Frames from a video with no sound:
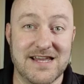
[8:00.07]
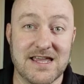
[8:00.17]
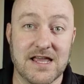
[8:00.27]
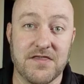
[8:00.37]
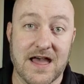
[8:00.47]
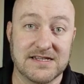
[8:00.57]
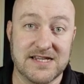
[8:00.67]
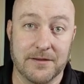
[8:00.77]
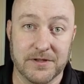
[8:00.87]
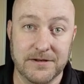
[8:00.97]
is taking that
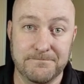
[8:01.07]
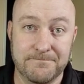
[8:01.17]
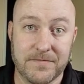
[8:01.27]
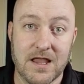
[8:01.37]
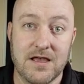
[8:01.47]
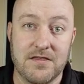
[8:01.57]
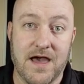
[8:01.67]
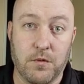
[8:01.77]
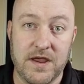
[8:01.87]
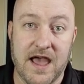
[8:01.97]
template
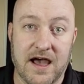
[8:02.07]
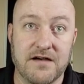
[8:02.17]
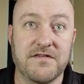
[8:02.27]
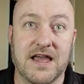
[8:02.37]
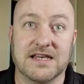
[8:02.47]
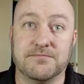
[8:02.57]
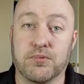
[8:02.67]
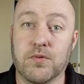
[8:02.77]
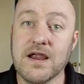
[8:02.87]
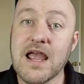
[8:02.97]
that we have. It's
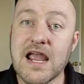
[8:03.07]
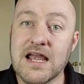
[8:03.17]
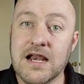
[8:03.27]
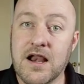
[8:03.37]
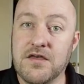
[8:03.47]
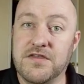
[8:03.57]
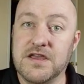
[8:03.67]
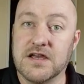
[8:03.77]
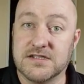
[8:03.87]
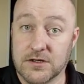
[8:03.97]
bringing in
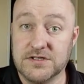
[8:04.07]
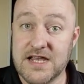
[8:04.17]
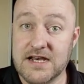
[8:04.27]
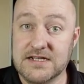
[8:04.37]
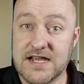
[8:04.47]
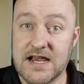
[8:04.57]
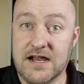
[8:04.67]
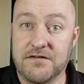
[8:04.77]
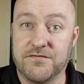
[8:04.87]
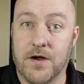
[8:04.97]
the associated
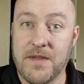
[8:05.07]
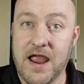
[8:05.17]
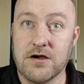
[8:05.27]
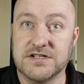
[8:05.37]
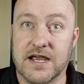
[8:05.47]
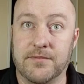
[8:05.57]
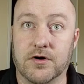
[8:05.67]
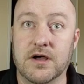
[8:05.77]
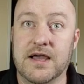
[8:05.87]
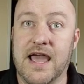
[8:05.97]
data from
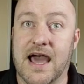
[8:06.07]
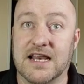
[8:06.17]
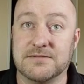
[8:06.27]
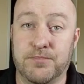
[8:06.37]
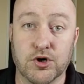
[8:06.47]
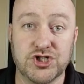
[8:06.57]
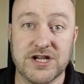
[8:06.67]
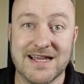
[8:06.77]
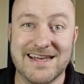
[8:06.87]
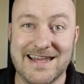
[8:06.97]
Airtable and it's
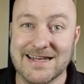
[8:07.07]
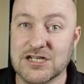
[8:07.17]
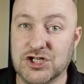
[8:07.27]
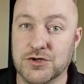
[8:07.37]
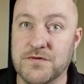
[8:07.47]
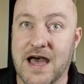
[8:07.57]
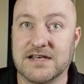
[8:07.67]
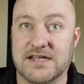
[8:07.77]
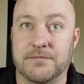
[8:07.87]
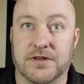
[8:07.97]
pushing it into
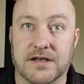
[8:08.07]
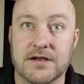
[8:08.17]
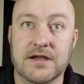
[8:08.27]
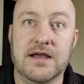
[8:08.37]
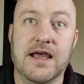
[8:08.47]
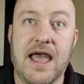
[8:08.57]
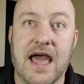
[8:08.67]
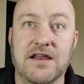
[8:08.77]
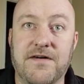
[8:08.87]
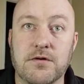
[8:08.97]
that template.
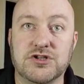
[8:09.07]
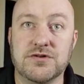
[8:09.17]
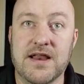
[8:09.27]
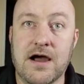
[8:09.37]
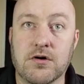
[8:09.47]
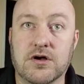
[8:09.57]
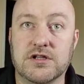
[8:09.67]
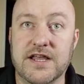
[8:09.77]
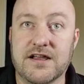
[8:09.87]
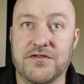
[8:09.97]
And if I were to now
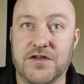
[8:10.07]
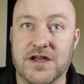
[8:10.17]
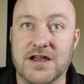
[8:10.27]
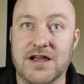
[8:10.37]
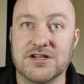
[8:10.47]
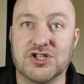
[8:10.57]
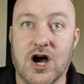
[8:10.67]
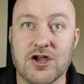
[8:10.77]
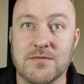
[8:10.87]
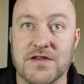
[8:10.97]
click the
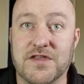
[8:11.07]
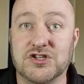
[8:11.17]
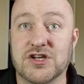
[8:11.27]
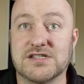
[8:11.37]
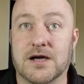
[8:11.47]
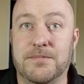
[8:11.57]
document that just